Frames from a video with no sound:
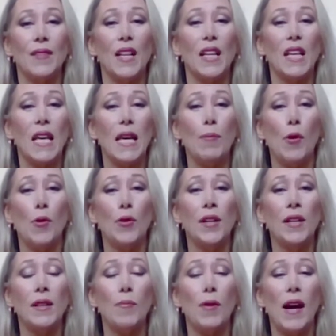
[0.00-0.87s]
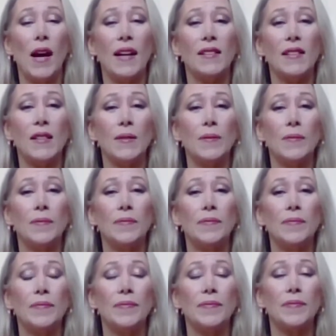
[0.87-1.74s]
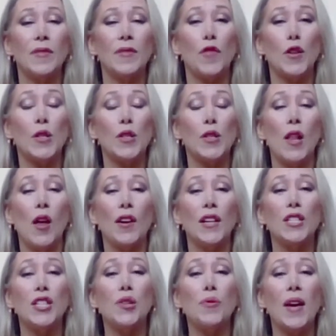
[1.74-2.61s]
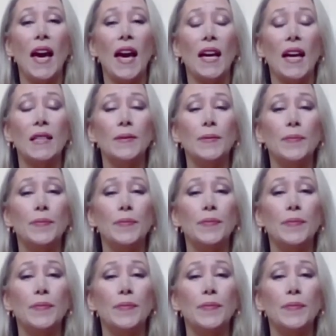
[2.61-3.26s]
Keep holding the breath for as long as you can.